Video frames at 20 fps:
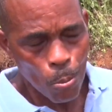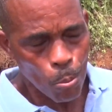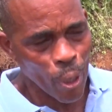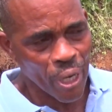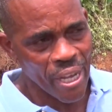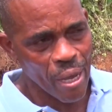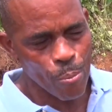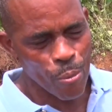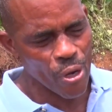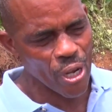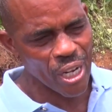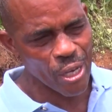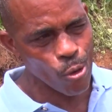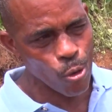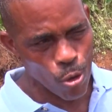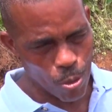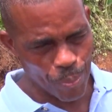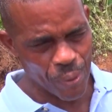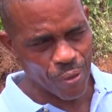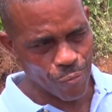But I'm really
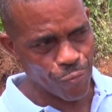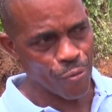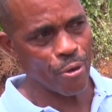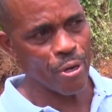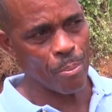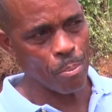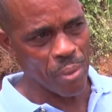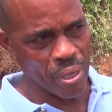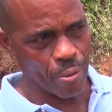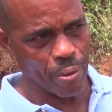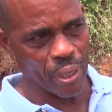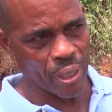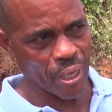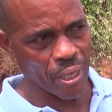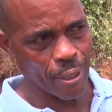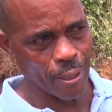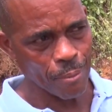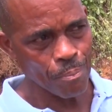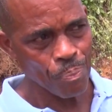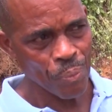hoping for a
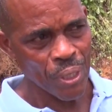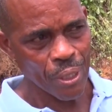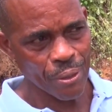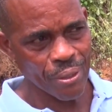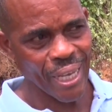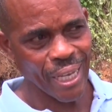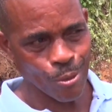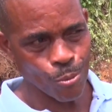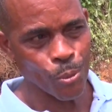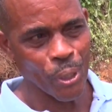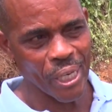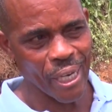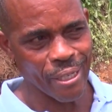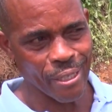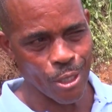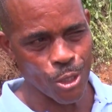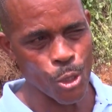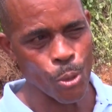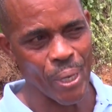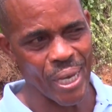miracle that we
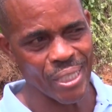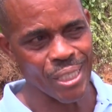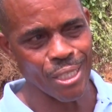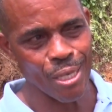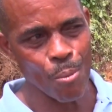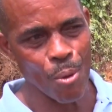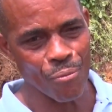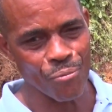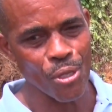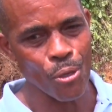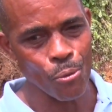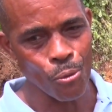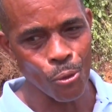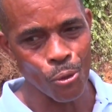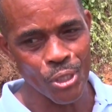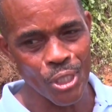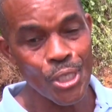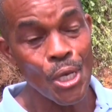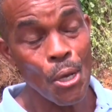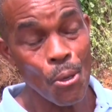can address some of the
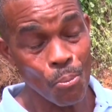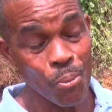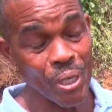roads,